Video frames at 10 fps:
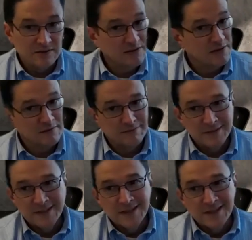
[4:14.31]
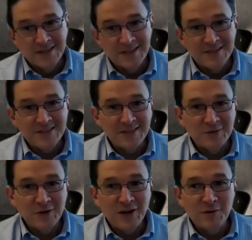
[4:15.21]
So that's I
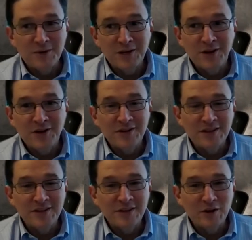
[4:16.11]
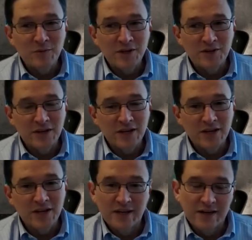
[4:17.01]
don't care how big you are, that'll make your day.